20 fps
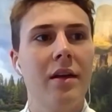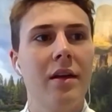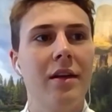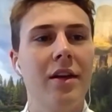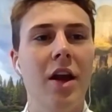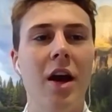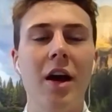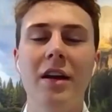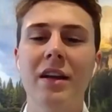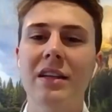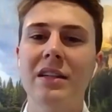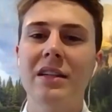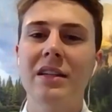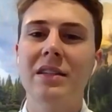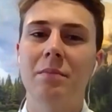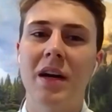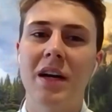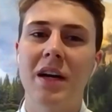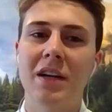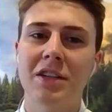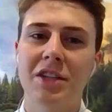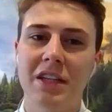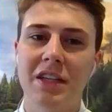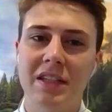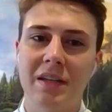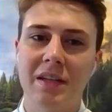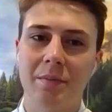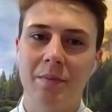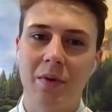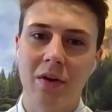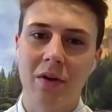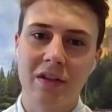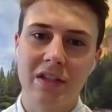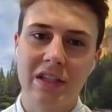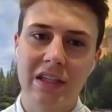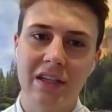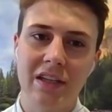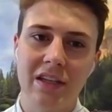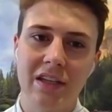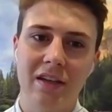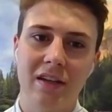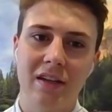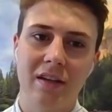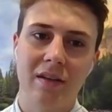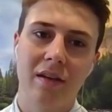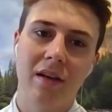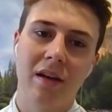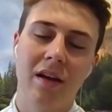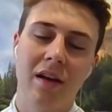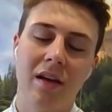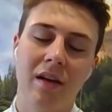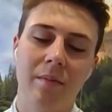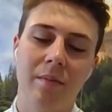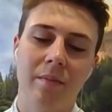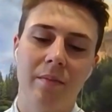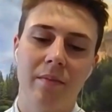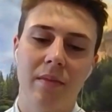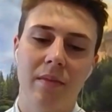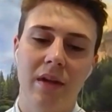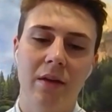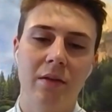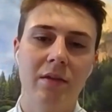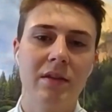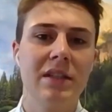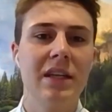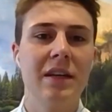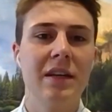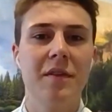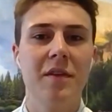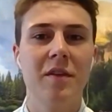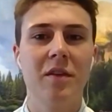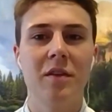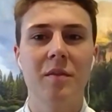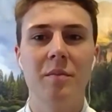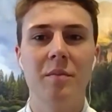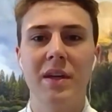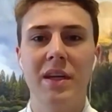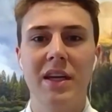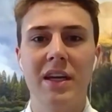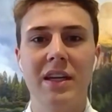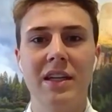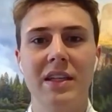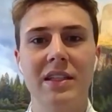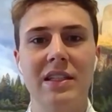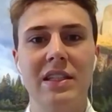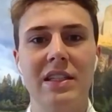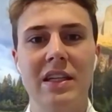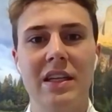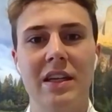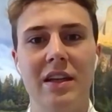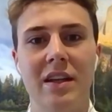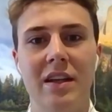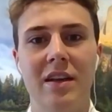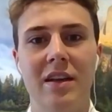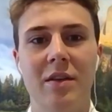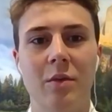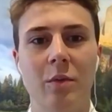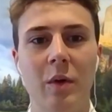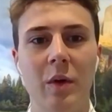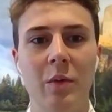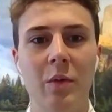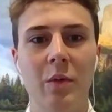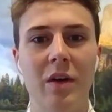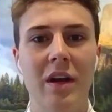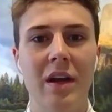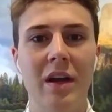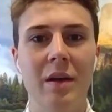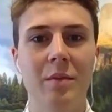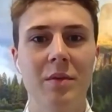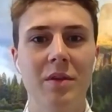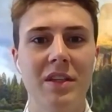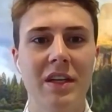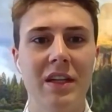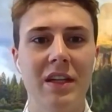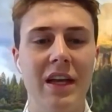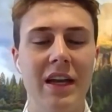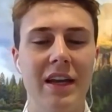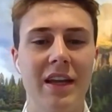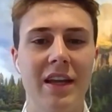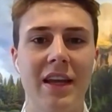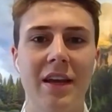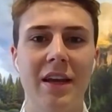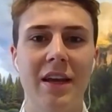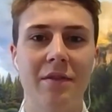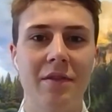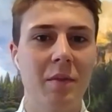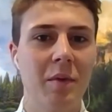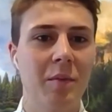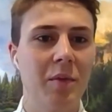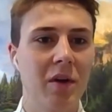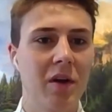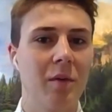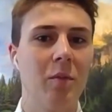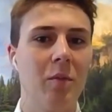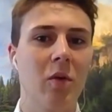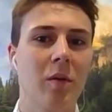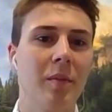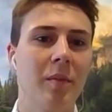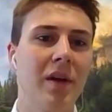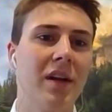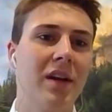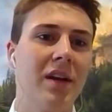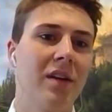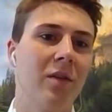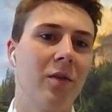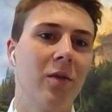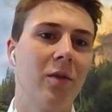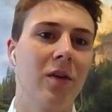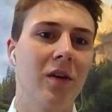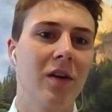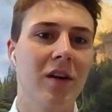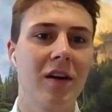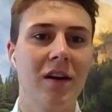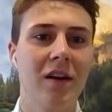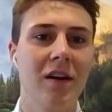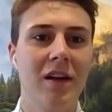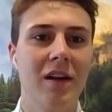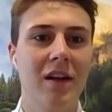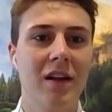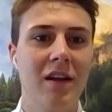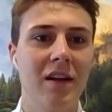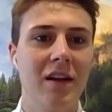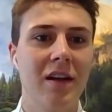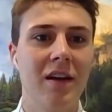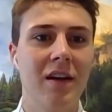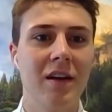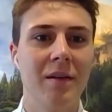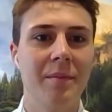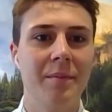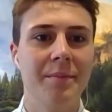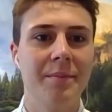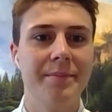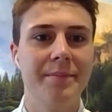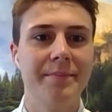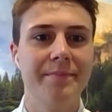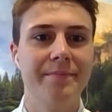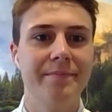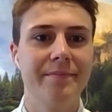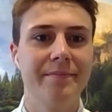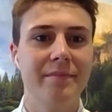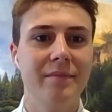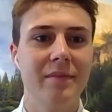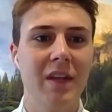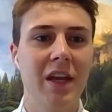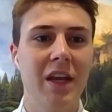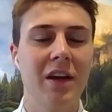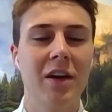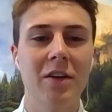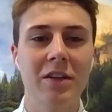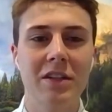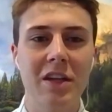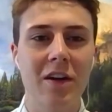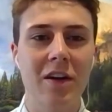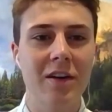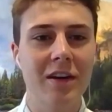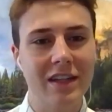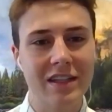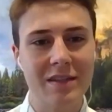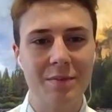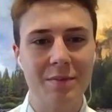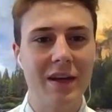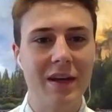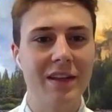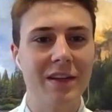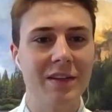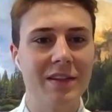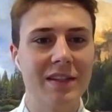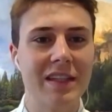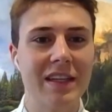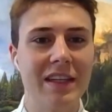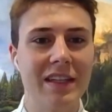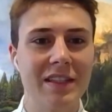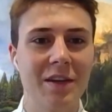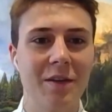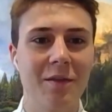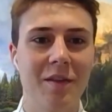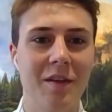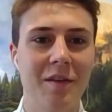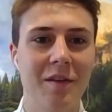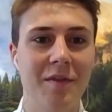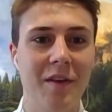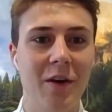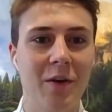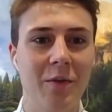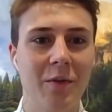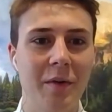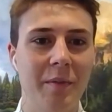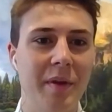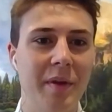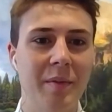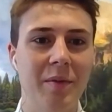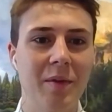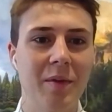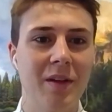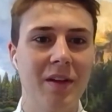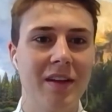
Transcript: Not as much as in person. It was difficult because we weren't able to like give them a Book of Mormon or, um, it's hard to explain those things over the phone when people,